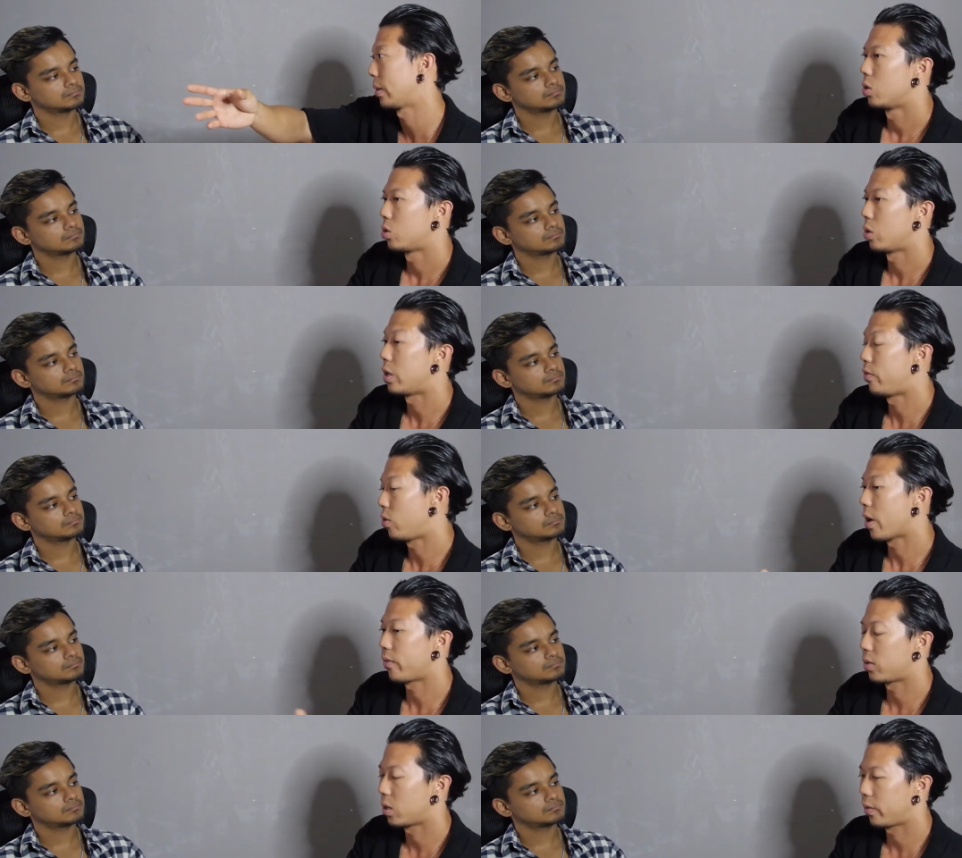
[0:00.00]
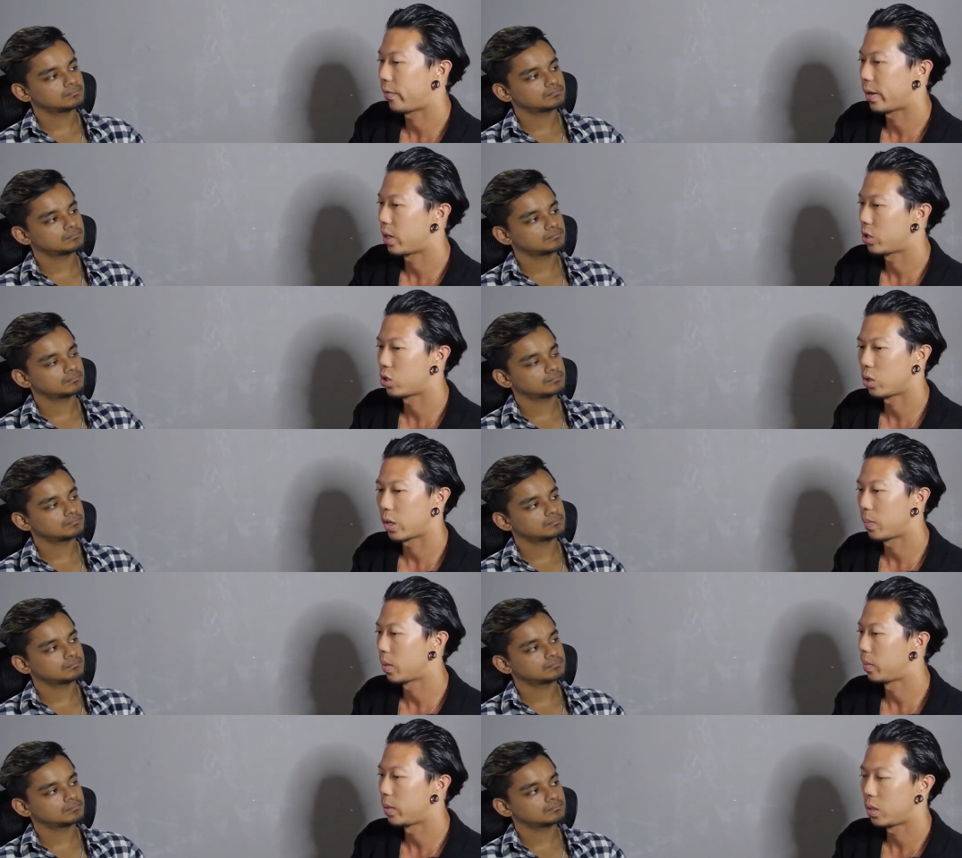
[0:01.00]
Speaker 1: So if you have the financial
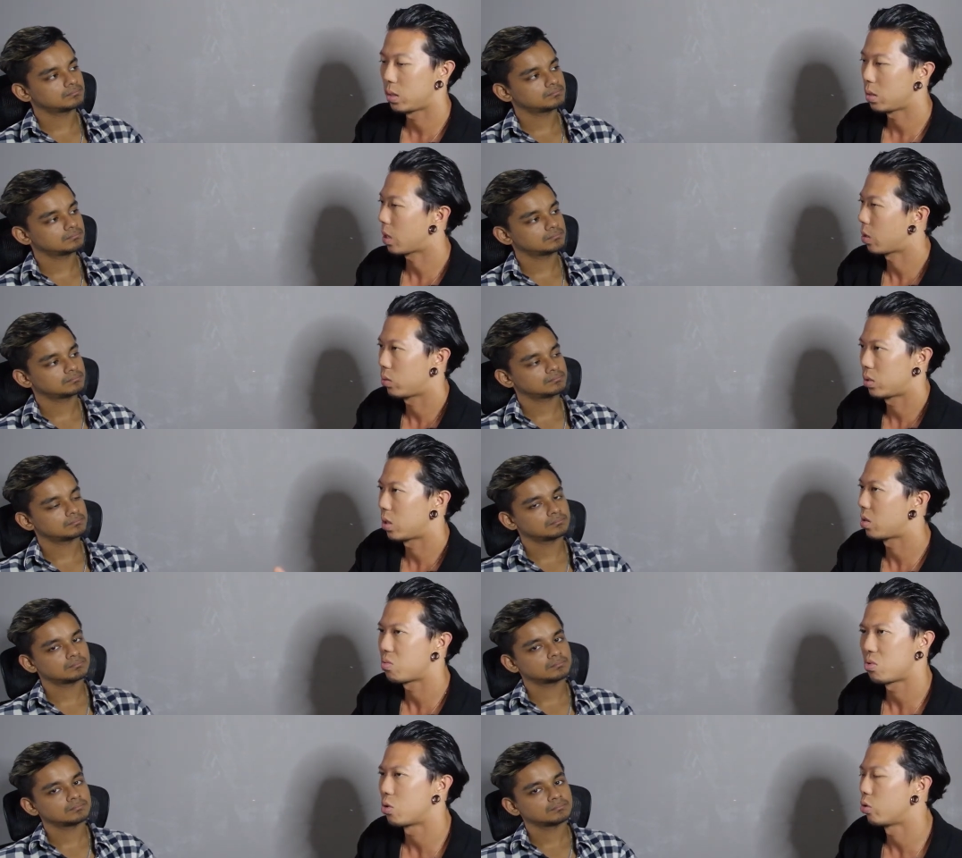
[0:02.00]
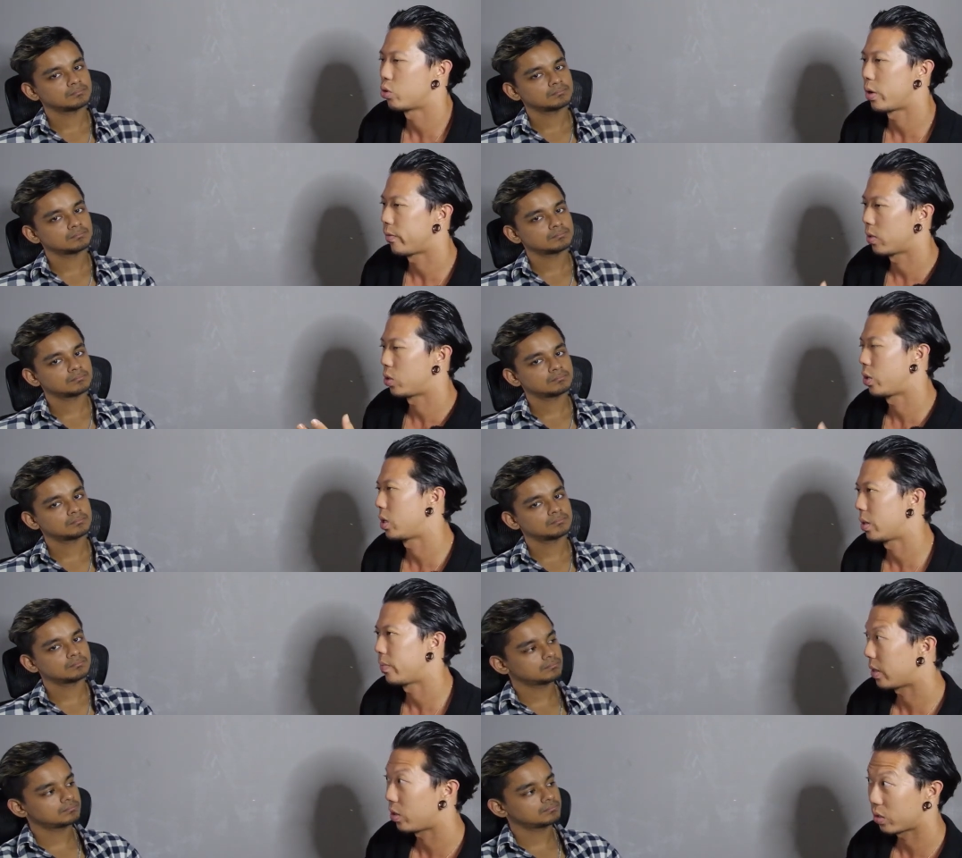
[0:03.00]
capability, I would say go straight for a trainer.
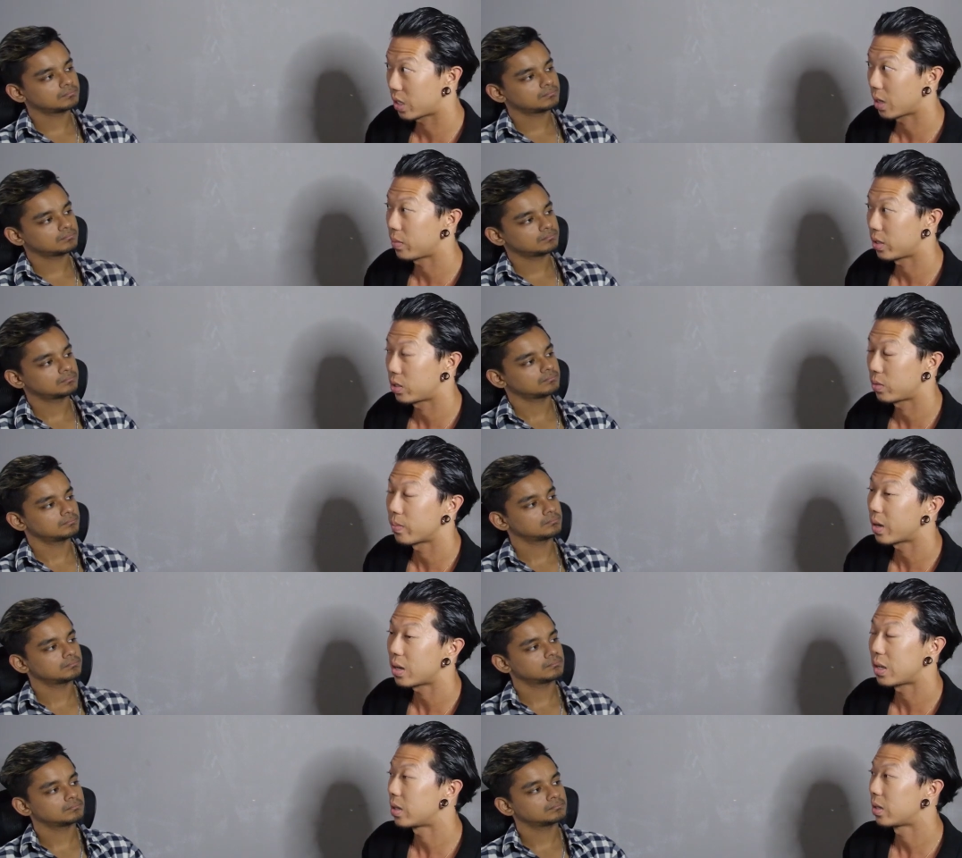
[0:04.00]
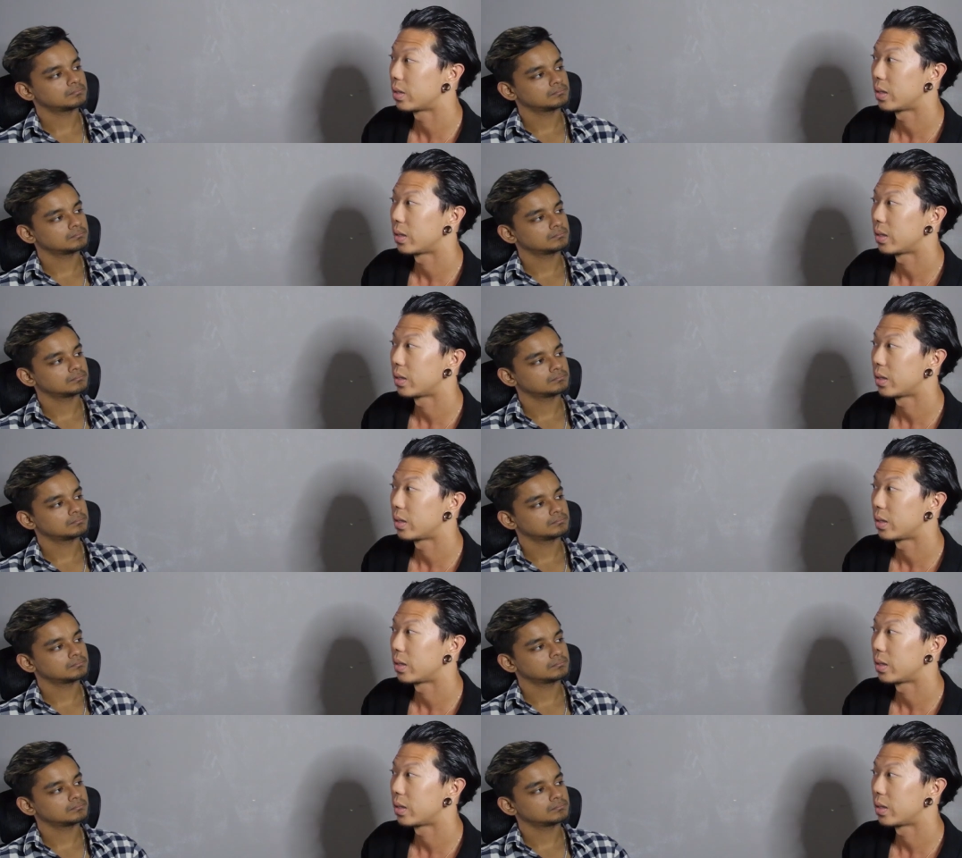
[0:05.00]
Your time is money.